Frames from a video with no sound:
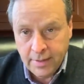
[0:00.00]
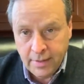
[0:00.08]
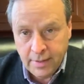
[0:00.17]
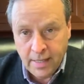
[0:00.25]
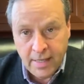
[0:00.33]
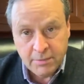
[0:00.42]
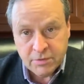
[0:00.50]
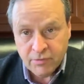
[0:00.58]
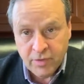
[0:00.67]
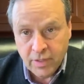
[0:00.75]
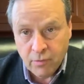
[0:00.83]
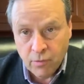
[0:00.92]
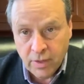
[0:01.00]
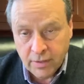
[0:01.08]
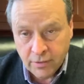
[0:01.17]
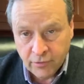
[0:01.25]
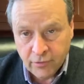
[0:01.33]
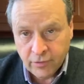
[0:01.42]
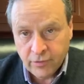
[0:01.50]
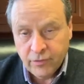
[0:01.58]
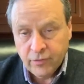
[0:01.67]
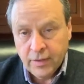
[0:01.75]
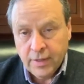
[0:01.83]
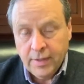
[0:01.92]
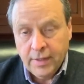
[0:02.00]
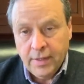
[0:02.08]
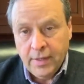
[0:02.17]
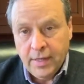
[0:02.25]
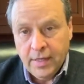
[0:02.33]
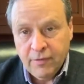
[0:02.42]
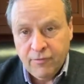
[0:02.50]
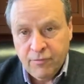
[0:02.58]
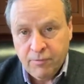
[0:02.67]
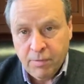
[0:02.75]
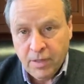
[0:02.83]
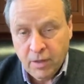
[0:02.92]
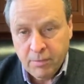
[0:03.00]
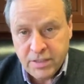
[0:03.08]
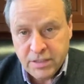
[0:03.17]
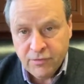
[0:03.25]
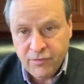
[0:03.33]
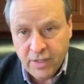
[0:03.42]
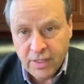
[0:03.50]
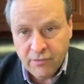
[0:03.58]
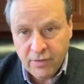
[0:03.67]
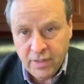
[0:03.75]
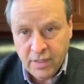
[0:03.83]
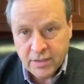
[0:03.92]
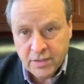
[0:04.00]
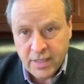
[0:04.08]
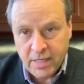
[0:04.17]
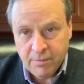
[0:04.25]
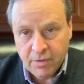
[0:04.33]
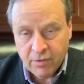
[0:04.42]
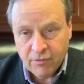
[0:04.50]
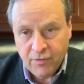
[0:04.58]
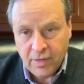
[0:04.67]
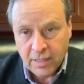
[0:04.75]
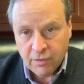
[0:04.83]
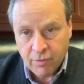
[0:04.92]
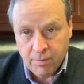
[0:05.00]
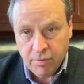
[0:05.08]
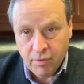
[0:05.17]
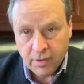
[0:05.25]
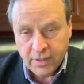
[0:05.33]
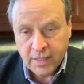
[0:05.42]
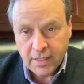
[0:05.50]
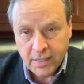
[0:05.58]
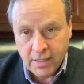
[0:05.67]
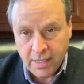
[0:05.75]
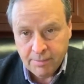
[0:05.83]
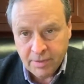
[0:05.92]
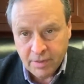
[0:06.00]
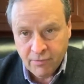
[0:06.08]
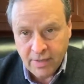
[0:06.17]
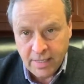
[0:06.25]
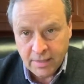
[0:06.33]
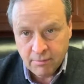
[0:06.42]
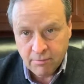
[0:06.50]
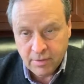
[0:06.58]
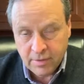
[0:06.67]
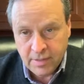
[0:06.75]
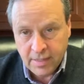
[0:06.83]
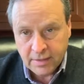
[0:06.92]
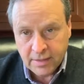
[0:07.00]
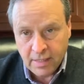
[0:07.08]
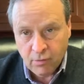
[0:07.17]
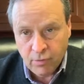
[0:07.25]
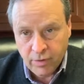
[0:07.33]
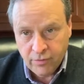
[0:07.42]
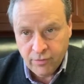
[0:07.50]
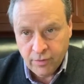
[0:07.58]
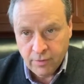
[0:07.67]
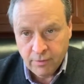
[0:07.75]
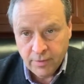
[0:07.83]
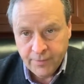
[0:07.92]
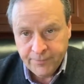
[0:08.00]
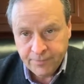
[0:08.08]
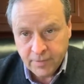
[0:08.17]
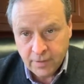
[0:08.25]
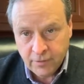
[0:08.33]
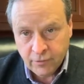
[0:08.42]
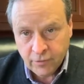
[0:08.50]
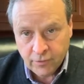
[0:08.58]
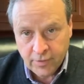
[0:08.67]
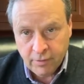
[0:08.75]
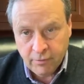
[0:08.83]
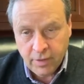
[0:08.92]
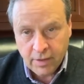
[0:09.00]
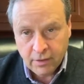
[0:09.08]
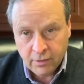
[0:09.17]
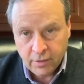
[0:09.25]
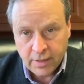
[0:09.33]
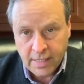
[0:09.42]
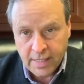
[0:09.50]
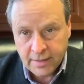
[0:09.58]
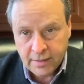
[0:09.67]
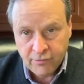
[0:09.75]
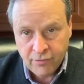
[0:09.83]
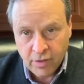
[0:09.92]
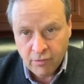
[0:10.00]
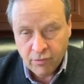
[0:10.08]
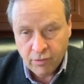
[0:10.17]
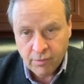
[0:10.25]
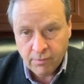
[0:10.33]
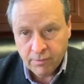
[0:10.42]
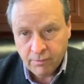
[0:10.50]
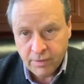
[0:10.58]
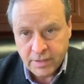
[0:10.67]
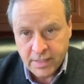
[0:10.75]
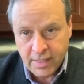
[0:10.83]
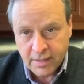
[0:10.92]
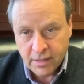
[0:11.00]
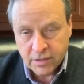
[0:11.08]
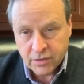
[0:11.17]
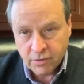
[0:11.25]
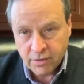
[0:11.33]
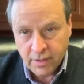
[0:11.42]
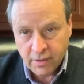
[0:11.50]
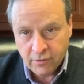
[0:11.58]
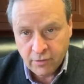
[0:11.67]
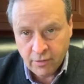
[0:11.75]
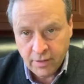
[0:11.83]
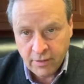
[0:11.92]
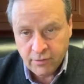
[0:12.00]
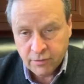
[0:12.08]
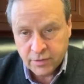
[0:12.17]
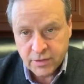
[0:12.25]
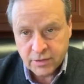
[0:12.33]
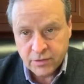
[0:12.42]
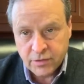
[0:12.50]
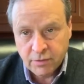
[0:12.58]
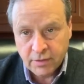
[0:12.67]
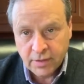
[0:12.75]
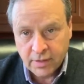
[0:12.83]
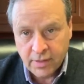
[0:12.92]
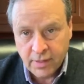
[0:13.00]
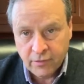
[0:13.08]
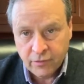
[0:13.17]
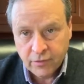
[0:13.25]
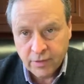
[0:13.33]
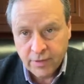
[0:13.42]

names of any witnesses, and if, by all means, if you give any statement or file a report, get a copy of that and take that with you so that we can look at it if you ever retain us or any attorney to assist you in the case.